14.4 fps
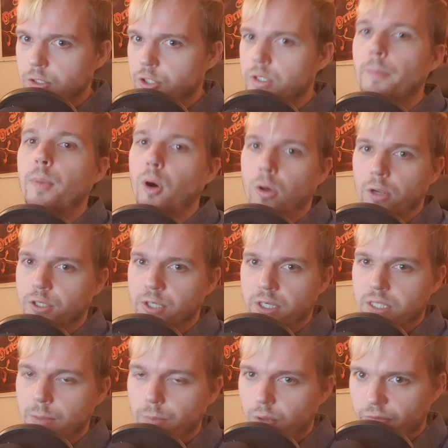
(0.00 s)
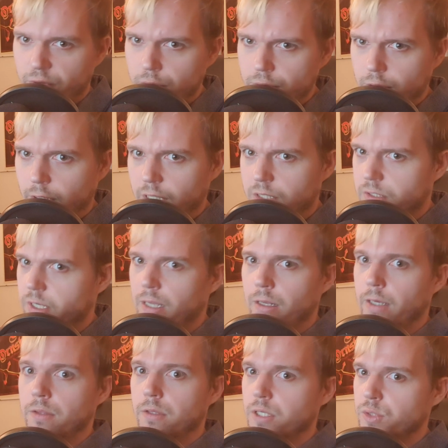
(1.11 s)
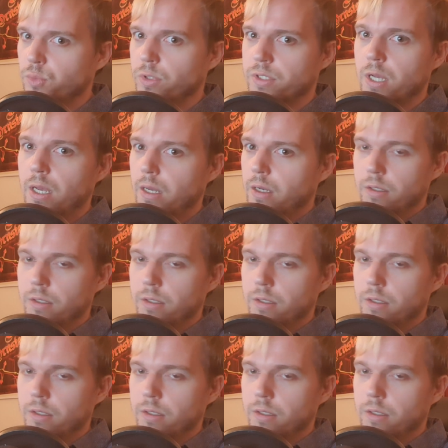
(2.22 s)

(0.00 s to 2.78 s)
just apologizing profusely and saying this was